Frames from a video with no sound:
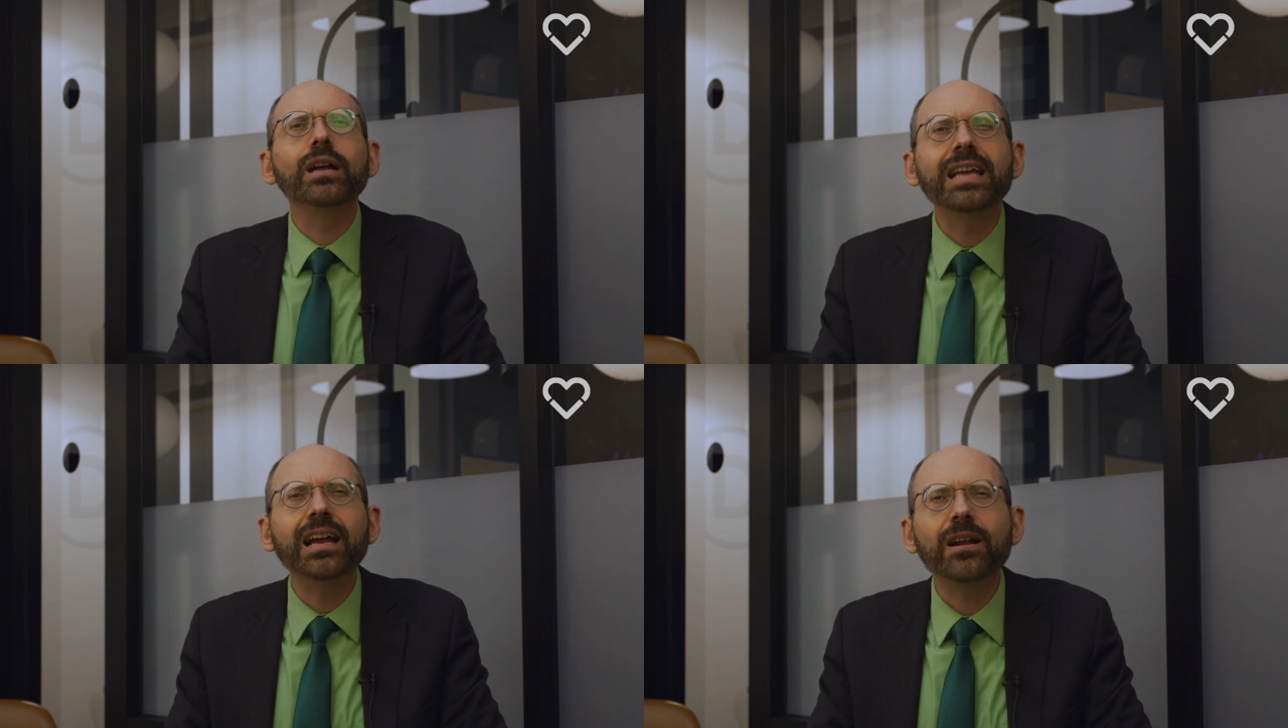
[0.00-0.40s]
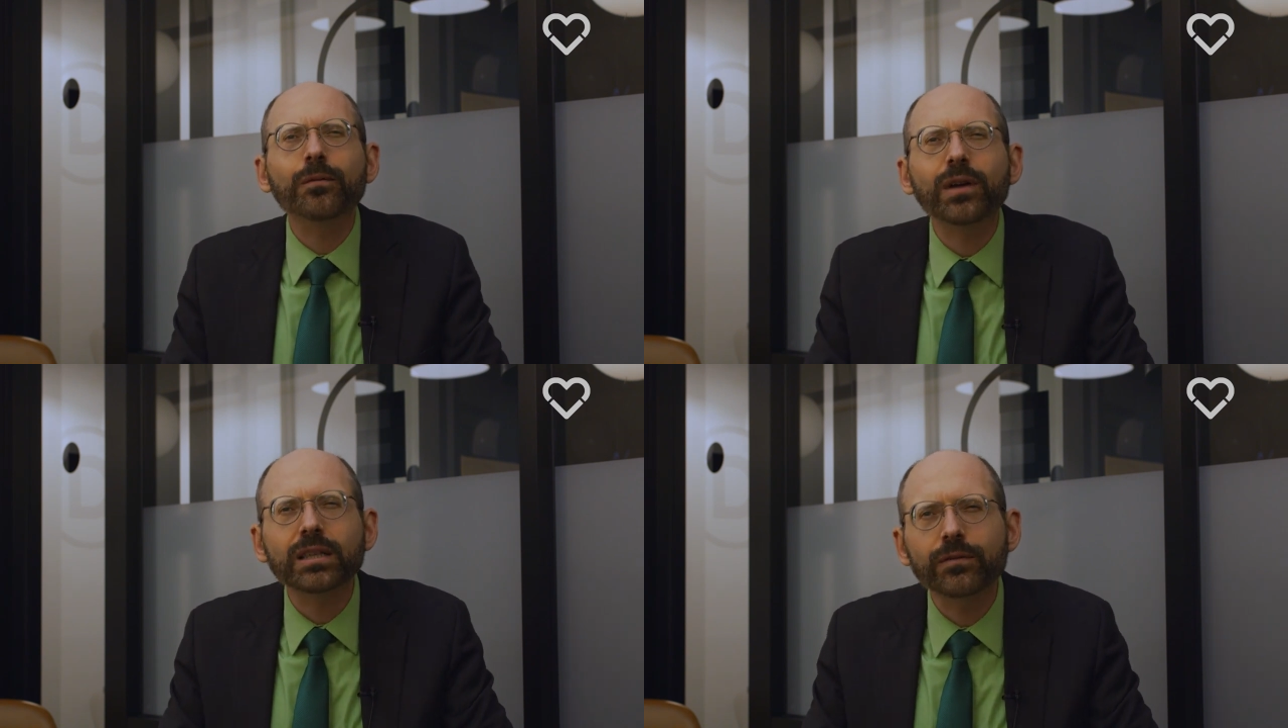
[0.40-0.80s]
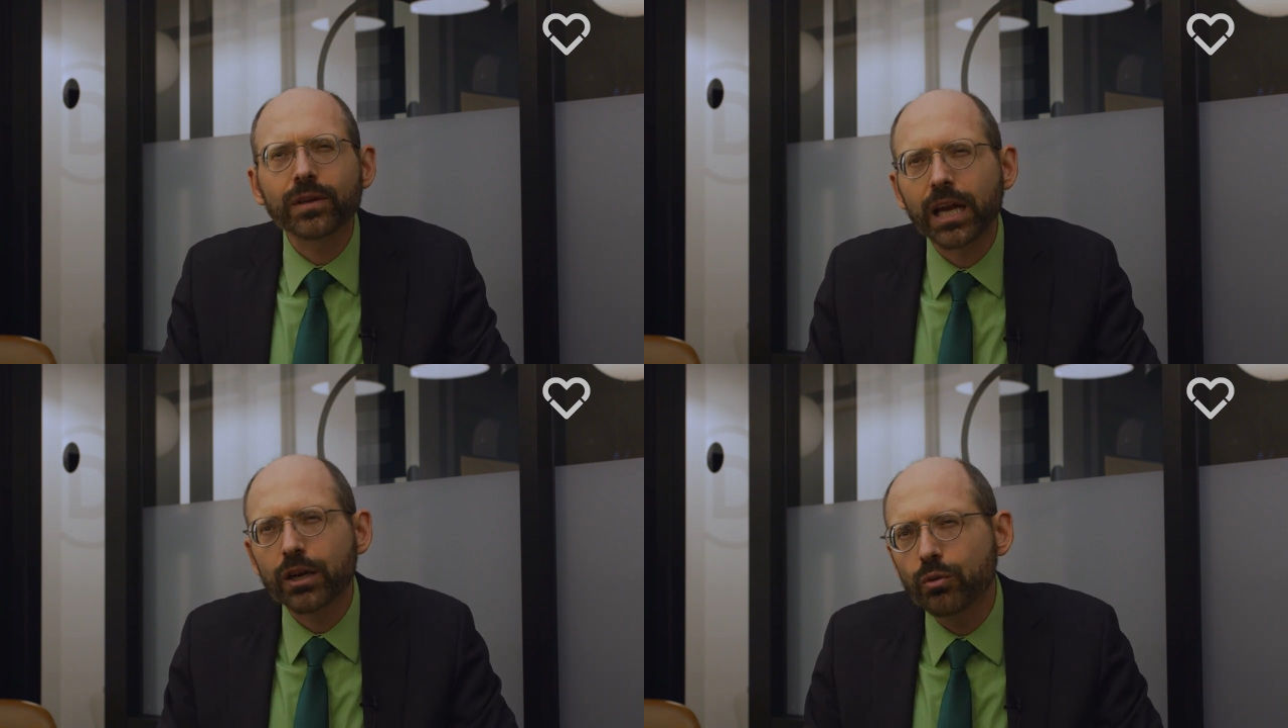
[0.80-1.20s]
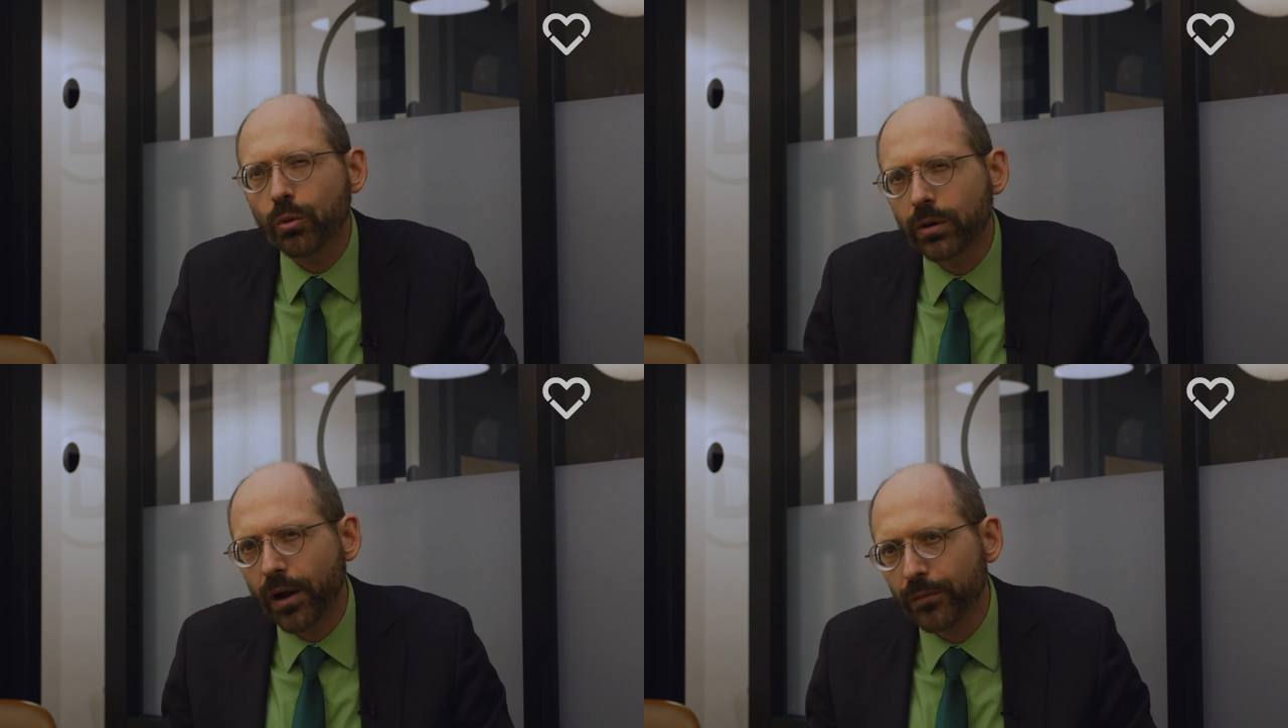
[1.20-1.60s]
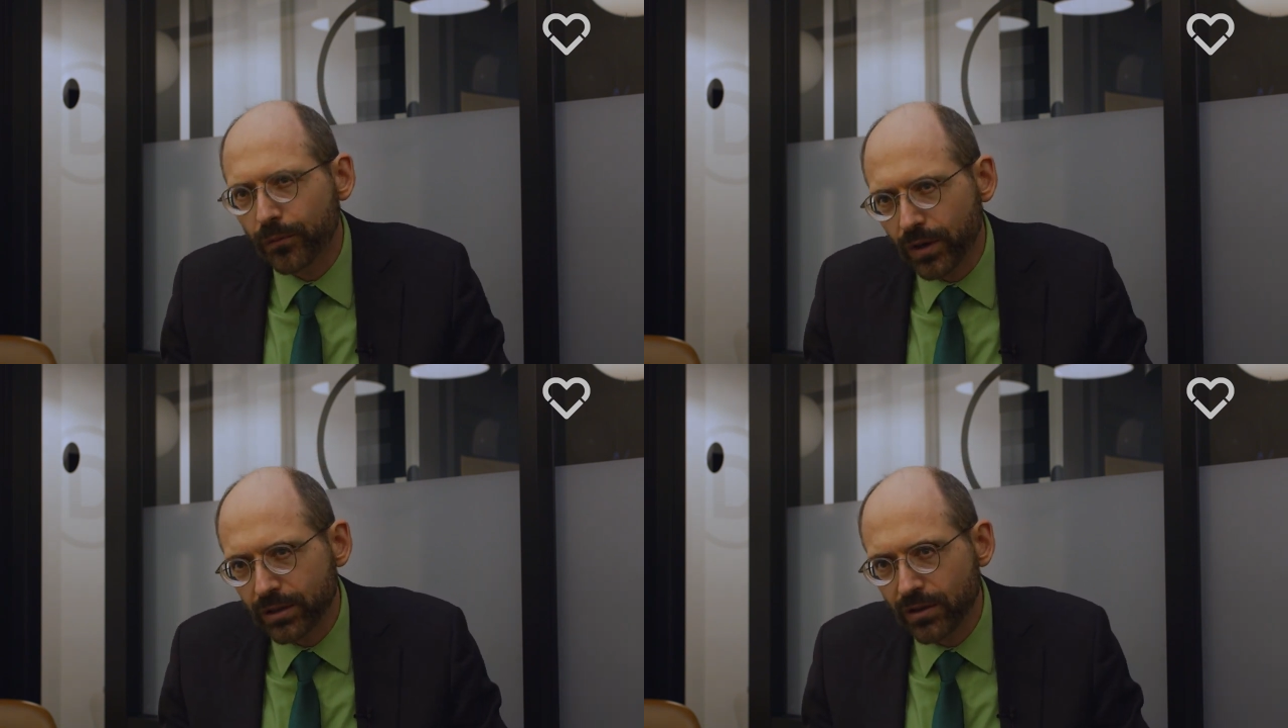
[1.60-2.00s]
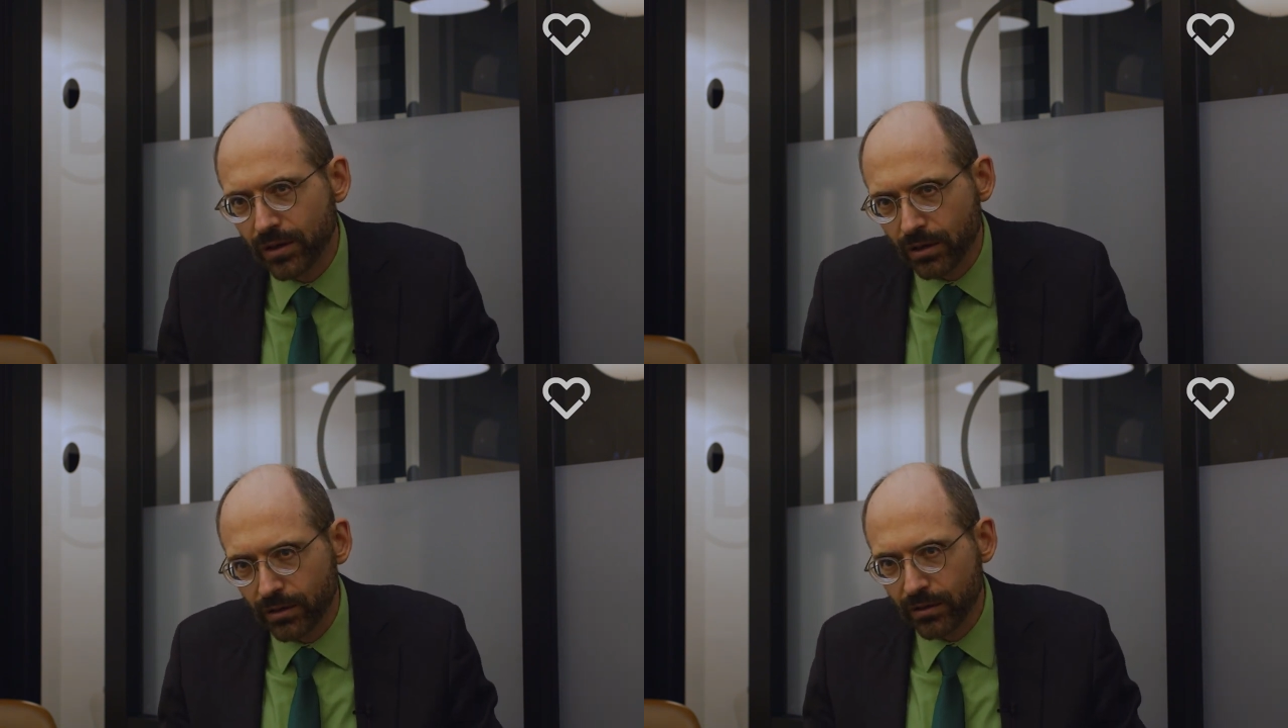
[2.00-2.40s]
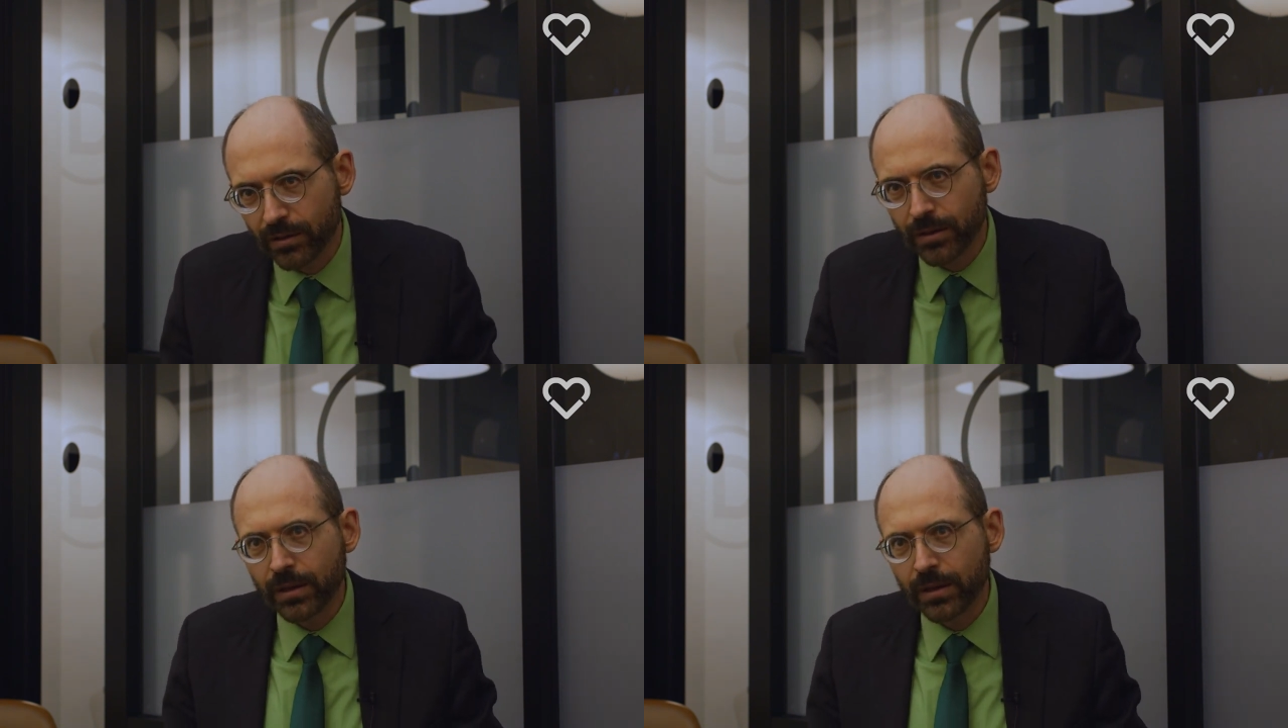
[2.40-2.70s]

yet effectively ignored off the face of the earth